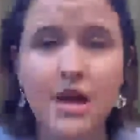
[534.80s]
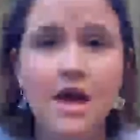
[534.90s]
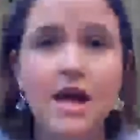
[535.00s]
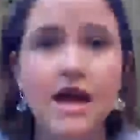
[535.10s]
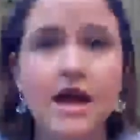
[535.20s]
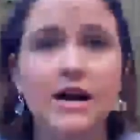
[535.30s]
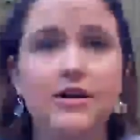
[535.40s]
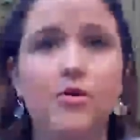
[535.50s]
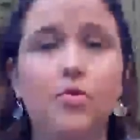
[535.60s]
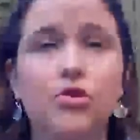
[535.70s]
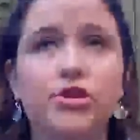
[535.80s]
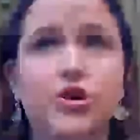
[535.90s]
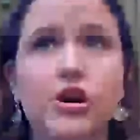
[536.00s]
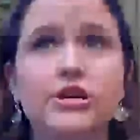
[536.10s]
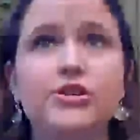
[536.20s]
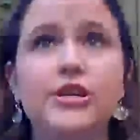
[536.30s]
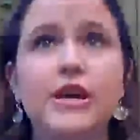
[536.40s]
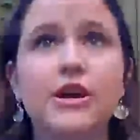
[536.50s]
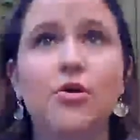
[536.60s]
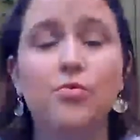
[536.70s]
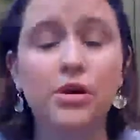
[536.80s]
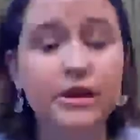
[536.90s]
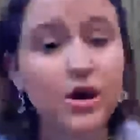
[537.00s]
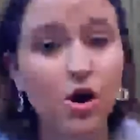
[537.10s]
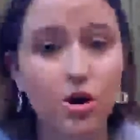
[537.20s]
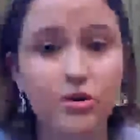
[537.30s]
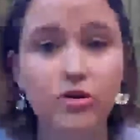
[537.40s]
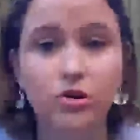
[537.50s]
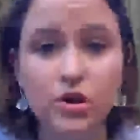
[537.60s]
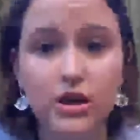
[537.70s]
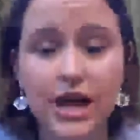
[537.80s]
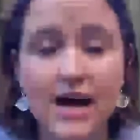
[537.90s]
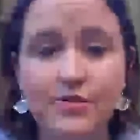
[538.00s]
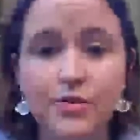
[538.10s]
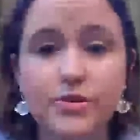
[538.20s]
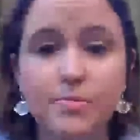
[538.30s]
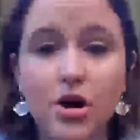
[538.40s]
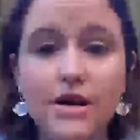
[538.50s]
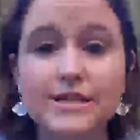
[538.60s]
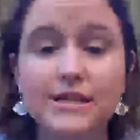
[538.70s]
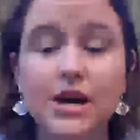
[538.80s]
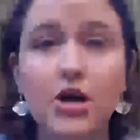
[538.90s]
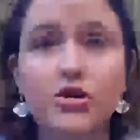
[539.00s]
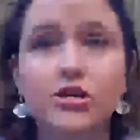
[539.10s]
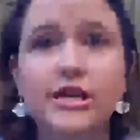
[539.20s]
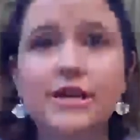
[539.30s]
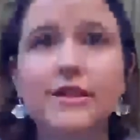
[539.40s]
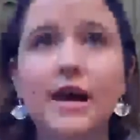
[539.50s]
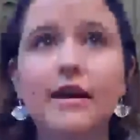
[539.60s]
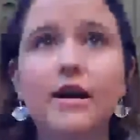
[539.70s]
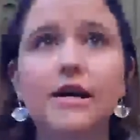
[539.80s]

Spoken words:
And we're starting to take a really hard look at those markets and understand that